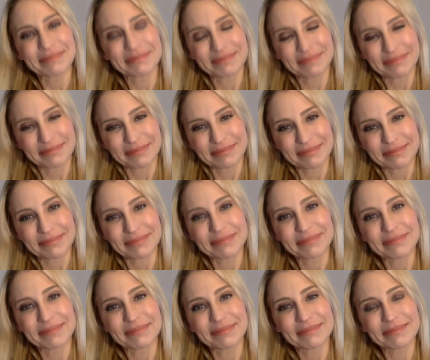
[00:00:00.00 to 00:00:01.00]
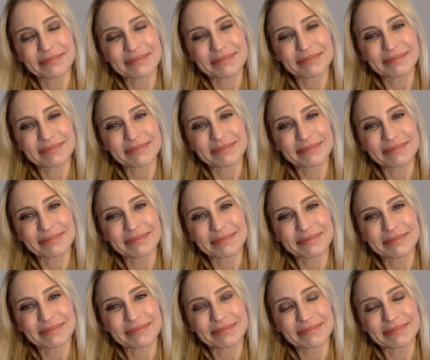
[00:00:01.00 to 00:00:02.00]

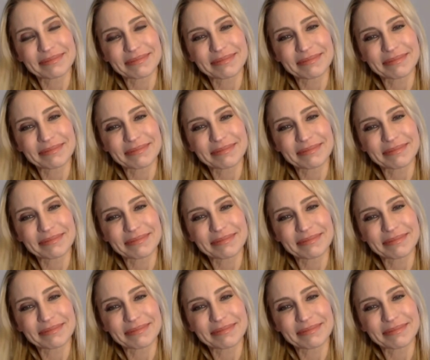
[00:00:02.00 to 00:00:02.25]
This person isn't speaking.